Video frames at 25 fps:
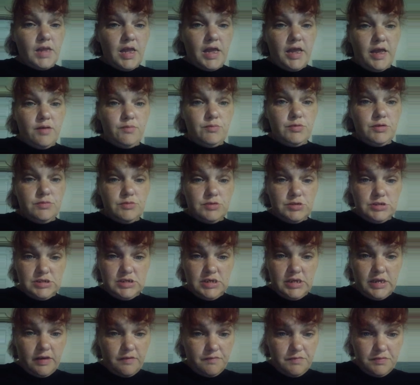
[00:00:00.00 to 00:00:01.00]
And we will
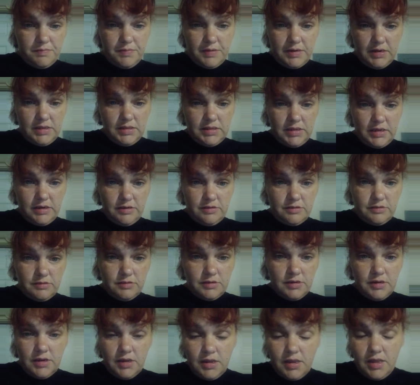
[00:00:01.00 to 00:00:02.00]
see everybody later.
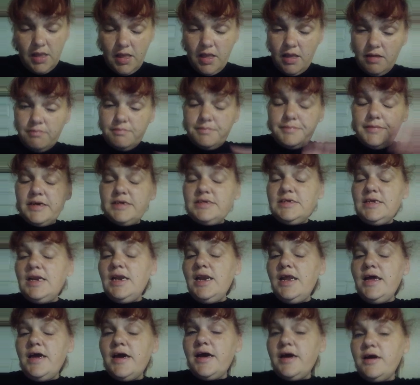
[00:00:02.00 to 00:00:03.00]
Much
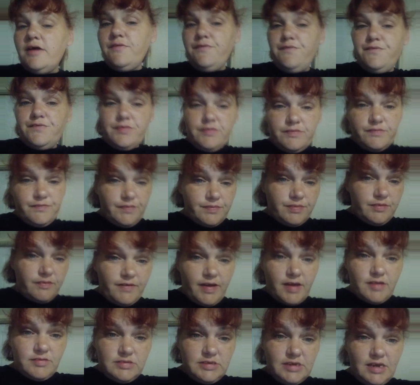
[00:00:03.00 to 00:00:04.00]
love from the
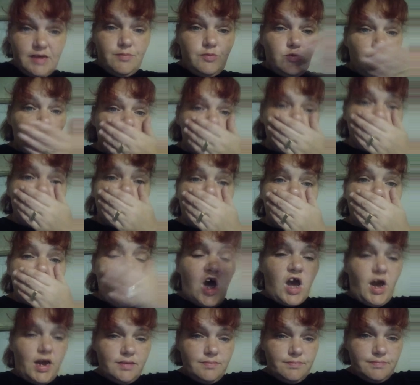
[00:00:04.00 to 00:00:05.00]
roundtable.
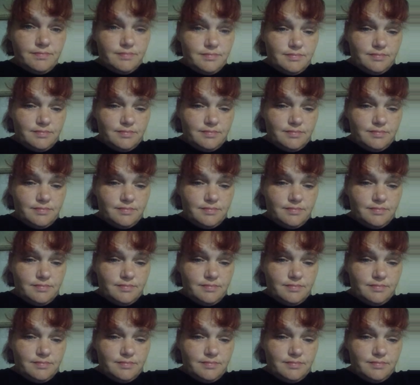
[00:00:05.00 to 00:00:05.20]
Mwah!